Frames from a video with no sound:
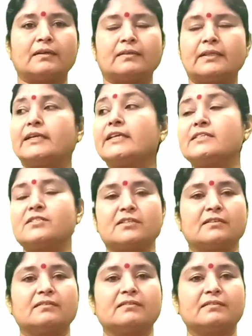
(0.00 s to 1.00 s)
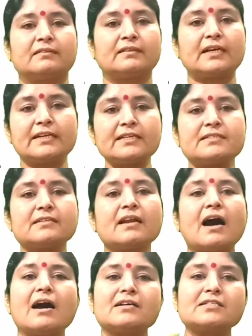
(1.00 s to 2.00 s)
The teacher
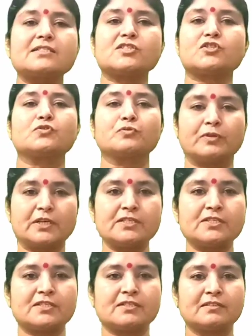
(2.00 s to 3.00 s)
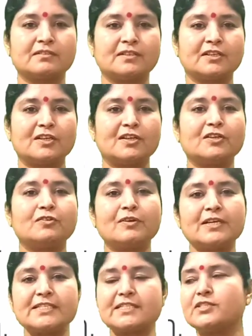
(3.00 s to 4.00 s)
asked the students to
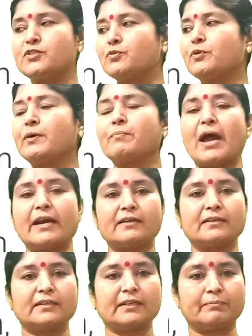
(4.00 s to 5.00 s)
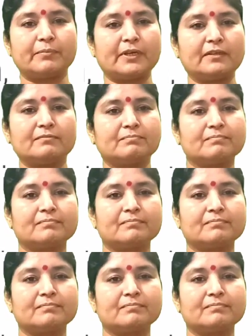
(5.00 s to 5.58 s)
listen to him attentively.